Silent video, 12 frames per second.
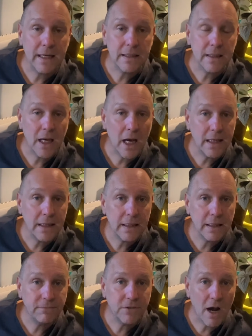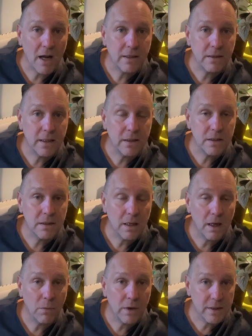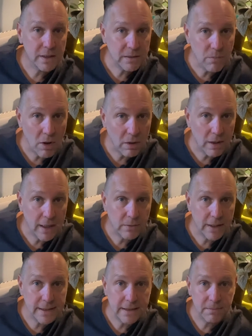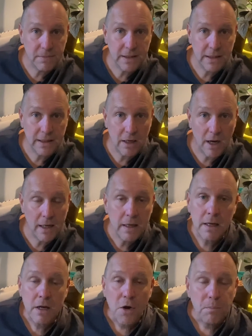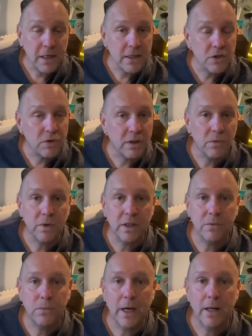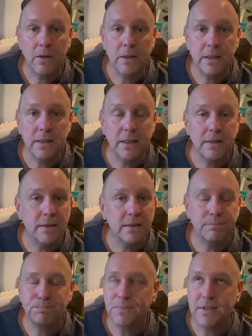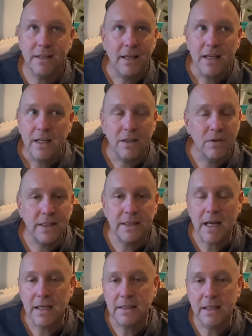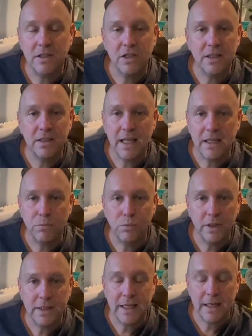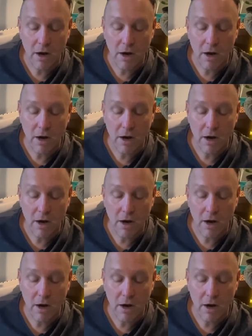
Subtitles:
cutting that I've gotten. It's one of the smaller Heterasiums that I got, but it's doing really well. These guys, they really take